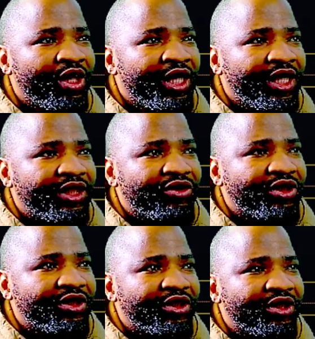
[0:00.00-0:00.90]
As you
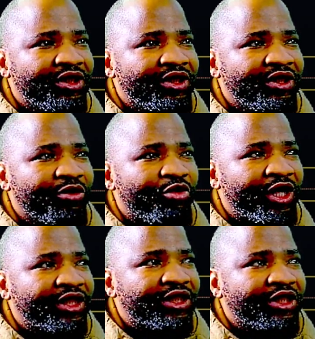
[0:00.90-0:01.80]
can see, the
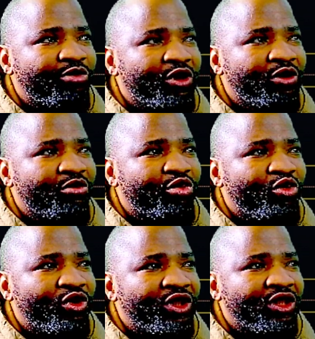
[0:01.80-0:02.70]
price has been
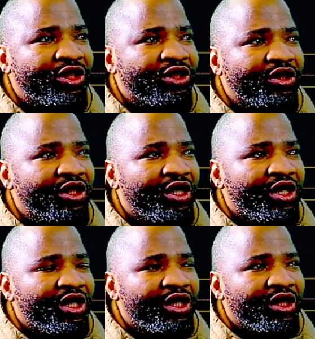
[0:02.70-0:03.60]
pushing
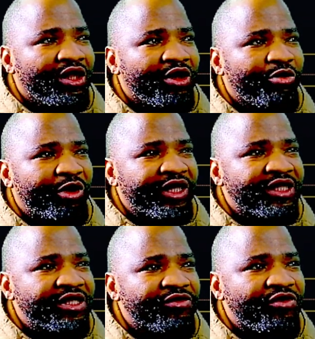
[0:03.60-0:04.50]
uh,
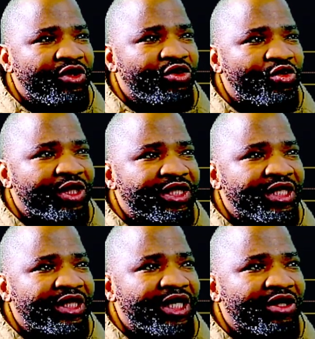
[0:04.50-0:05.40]
pulsively towards the
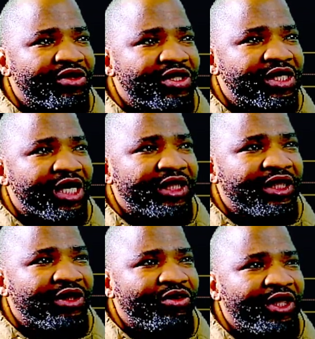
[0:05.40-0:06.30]
downside,
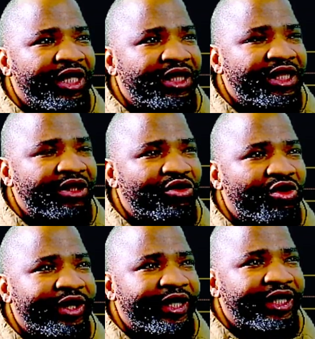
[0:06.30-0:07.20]
and we had that
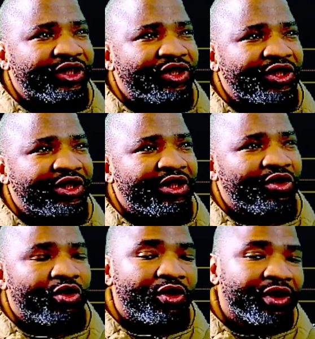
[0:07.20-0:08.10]
correction or
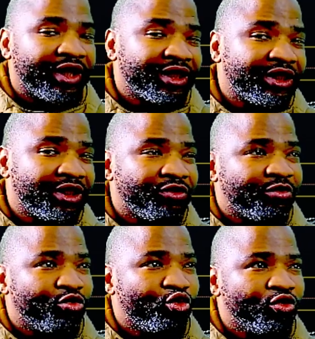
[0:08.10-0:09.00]
corrective
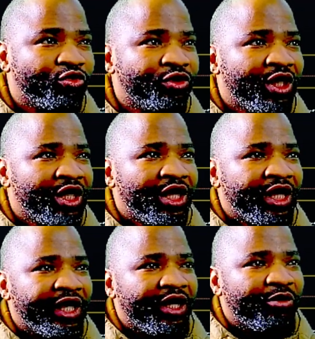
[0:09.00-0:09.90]
move,
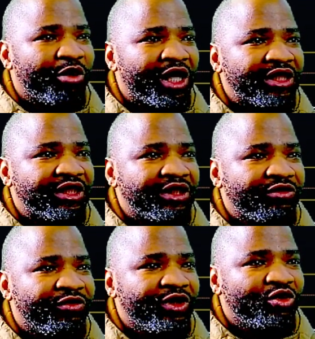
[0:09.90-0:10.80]
and
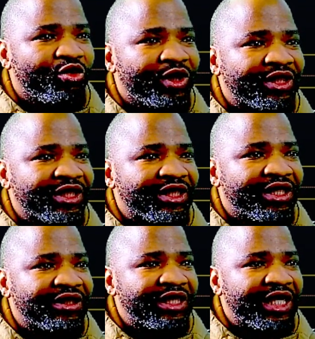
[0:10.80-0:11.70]
passively towards the
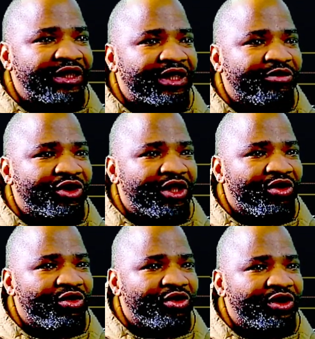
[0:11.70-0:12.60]
downside. I'm still
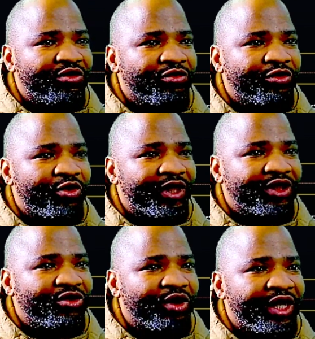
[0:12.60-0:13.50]
looking forward
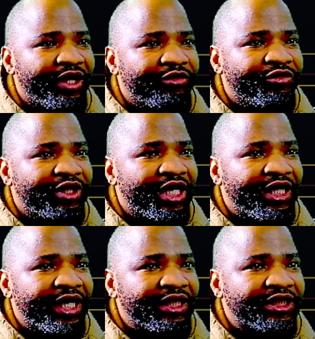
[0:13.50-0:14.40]
to have the
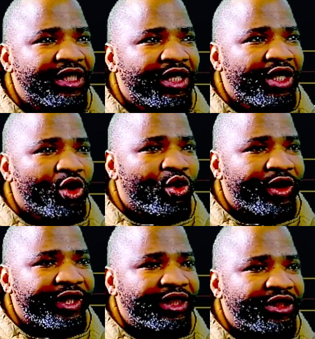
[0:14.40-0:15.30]
next
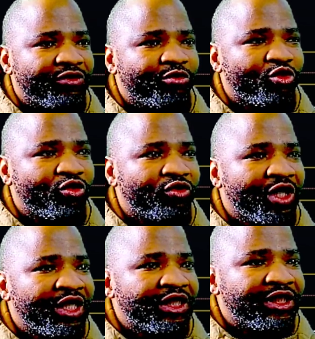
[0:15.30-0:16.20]
corrective move,
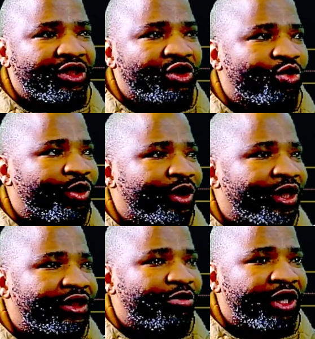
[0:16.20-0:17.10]
since well the
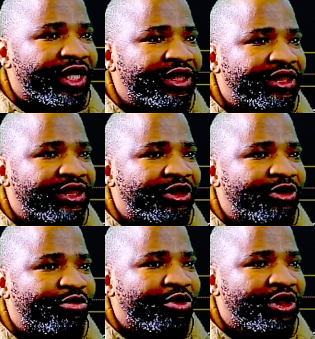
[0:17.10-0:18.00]
price has
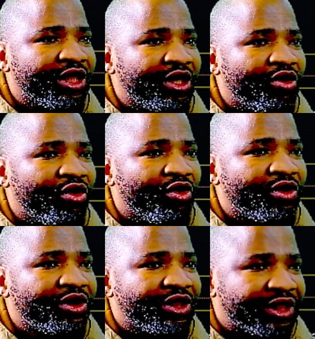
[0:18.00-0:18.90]
been or
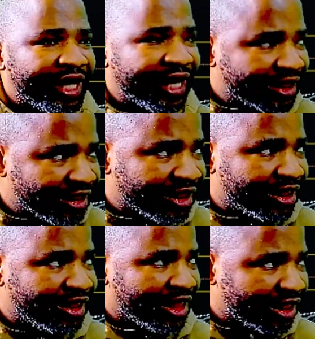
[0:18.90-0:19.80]
it's at
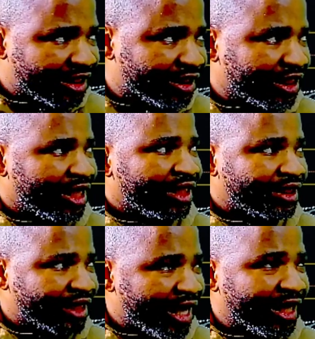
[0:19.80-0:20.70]
this
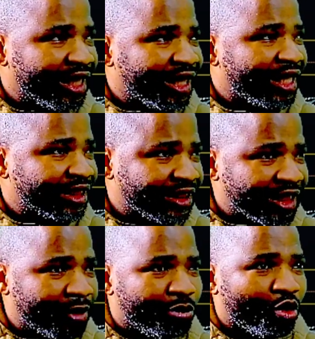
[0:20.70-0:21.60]
diagonal
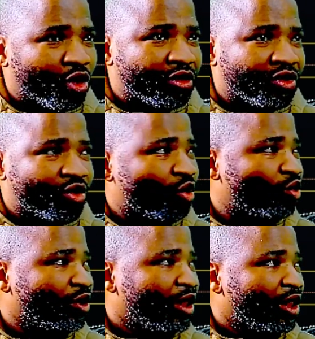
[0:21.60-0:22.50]
support zone.
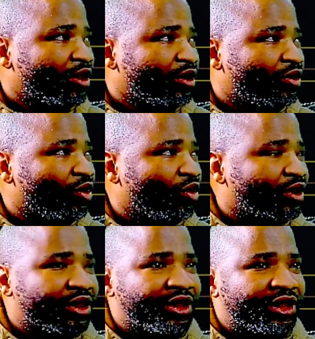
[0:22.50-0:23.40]
So this
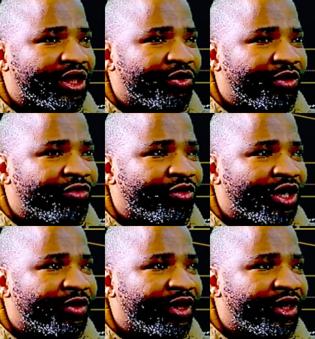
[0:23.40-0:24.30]
is our four
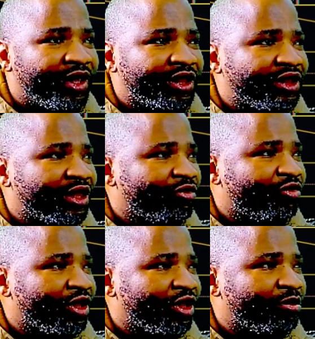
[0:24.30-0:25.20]
hour time frame.
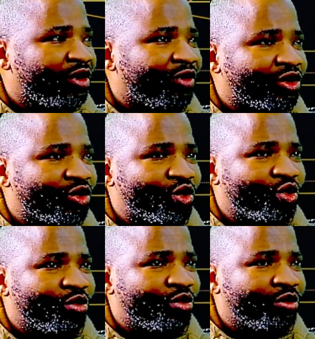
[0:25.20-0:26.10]
If I zoom
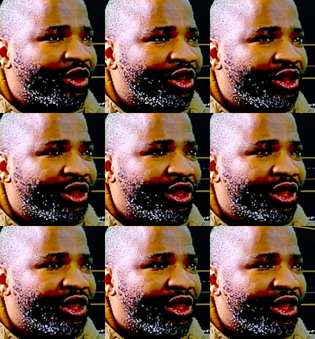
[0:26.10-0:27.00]
in,
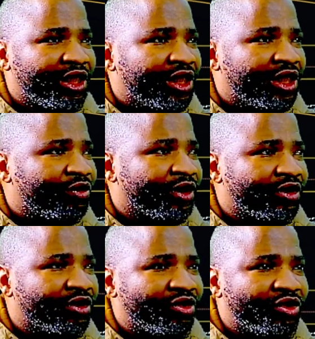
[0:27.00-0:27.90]
I want
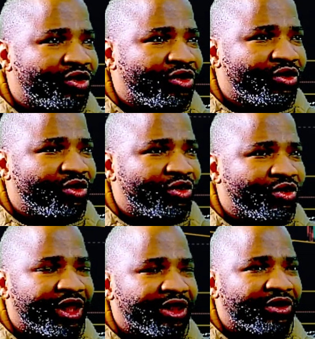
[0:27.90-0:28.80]
you
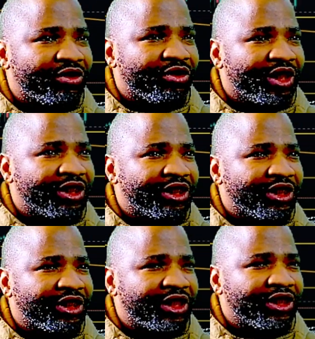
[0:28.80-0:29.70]
guys to
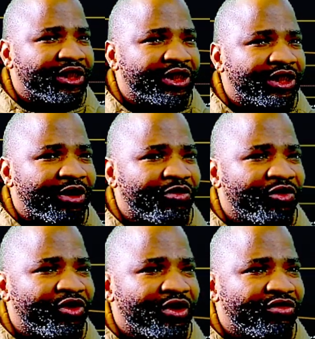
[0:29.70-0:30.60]
understand
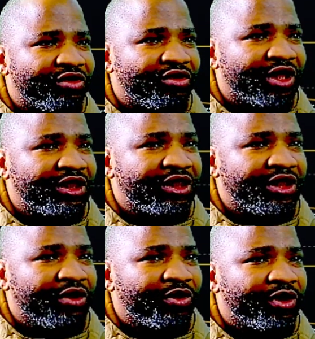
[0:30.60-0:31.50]
something right here. I
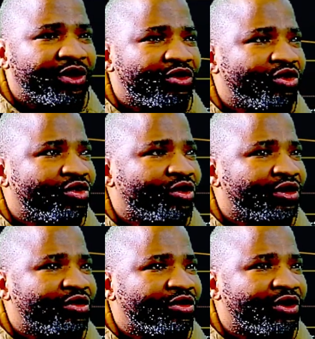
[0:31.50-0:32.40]
want you guys
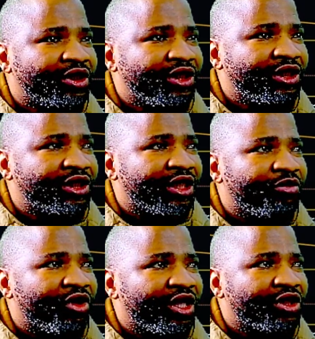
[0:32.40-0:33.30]
to see
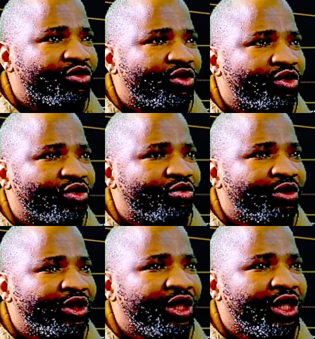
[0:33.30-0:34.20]
something. As we zoom
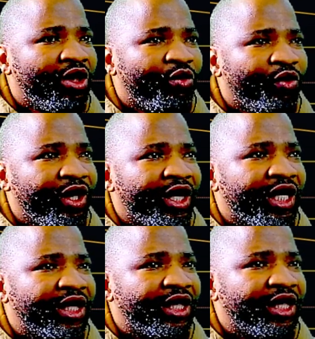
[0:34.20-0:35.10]
in, we are
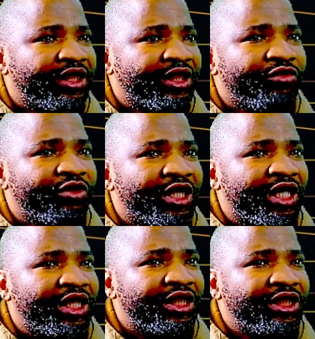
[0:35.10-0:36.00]
having the
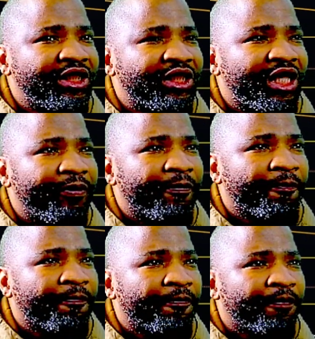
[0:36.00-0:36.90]
inter
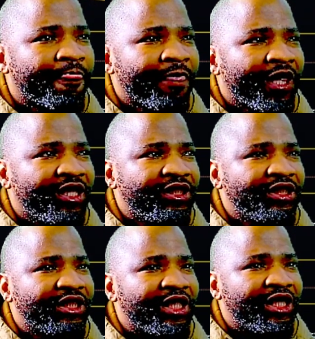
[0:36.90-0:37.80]

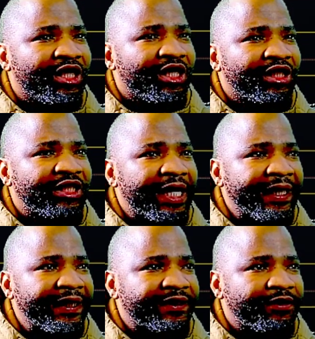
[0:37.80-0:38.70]
inter channel,
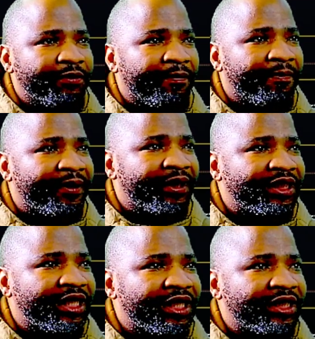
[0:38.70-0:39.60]
remember that
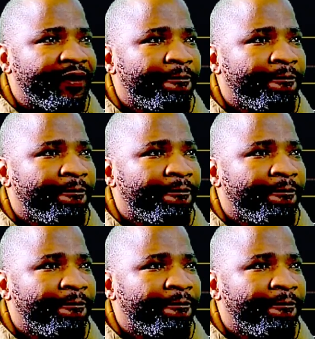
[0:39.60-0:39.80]
name.